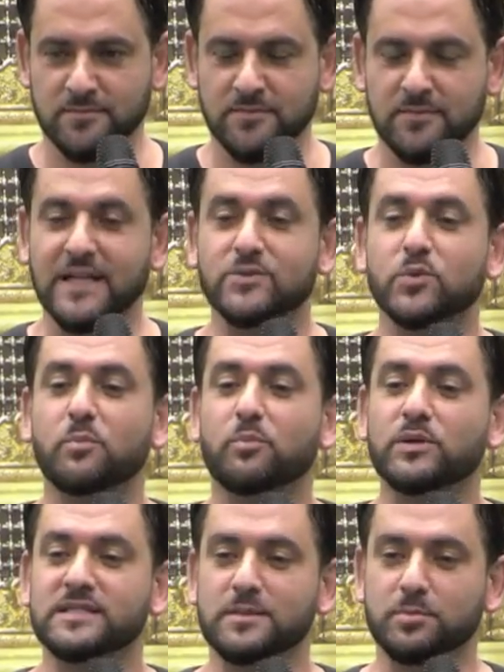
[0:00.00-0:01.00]
That's when
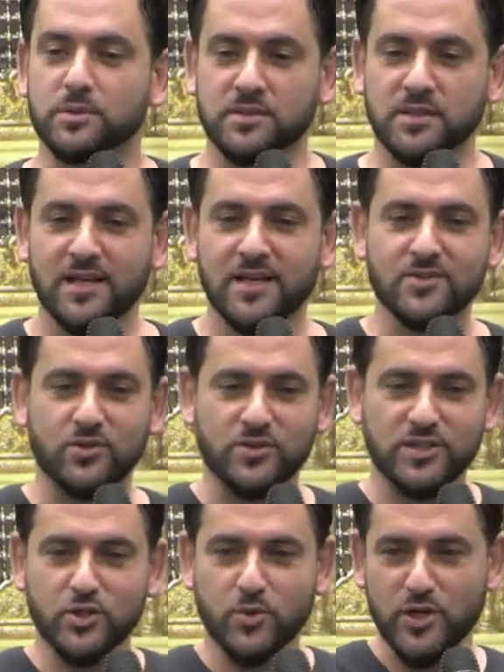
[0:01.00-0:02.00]
principles. So a
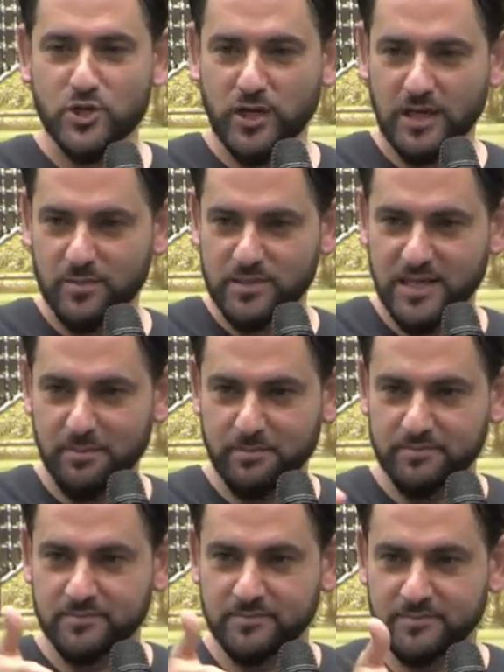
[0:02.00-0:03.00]
situation comes up,
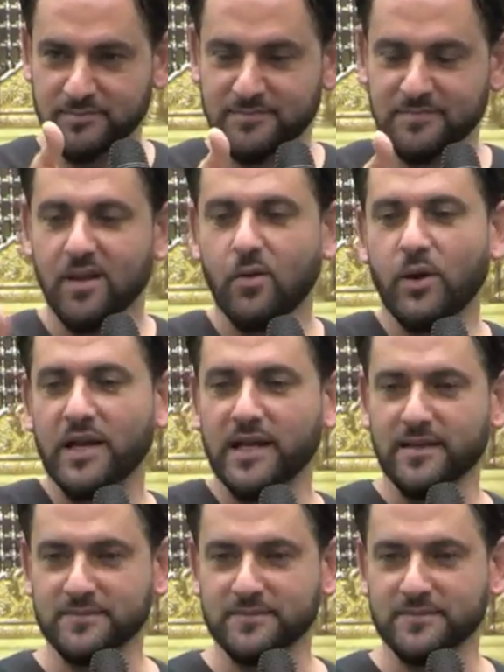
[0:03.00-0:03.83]
a wedding.